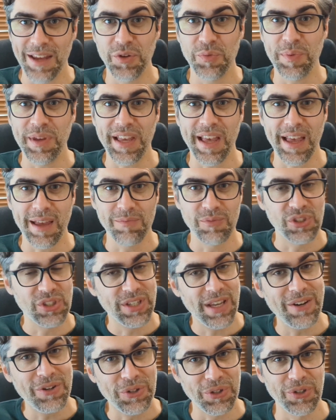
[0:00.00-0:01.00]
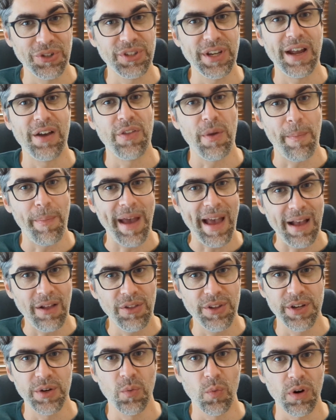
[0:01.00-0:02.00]
became central to how the
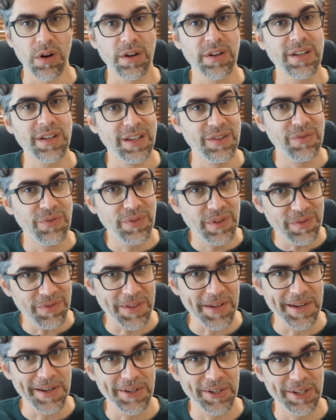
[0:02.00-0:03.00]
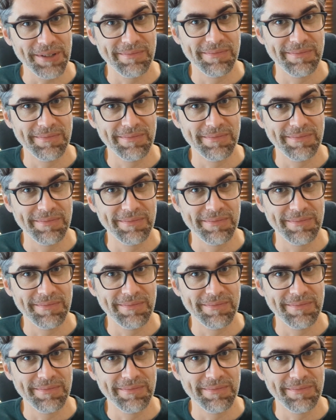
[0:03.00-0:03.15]
Paladin worked in 5th edition.